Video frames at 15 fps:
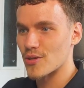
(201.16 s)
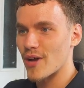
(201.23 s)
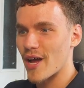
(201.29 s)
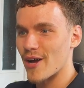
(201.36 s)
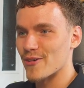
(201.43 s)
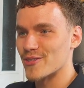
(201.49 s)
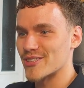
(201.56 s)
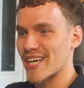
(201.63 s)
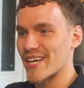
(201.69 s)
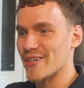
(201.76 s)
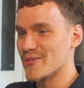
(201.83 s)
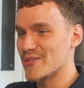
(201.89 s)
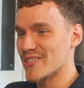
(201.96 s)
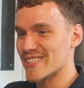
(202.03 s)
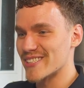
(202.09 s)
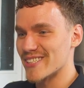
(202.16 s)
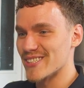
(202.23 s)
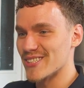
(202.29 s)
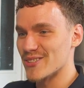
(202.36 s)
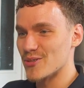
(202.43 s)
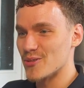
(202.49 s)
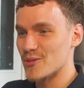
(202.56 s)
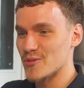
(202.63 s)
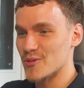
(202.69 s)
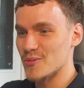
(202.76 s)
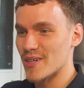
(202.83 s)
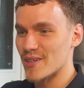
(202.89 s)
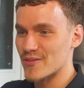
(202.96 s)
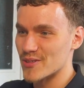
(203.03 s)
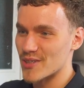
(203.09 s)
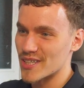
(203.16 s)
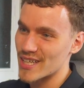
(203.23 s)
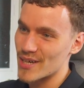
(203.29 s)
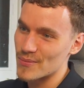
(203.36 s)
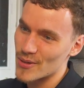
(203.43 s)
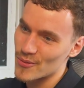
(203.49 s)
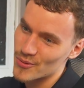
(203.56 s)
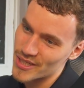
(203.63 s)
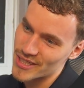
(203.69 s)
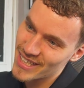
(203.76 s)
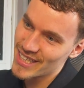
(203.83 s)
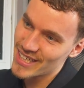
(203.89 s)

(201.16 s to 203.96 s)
out of scale that it's going to look awful, but I feel like that might work.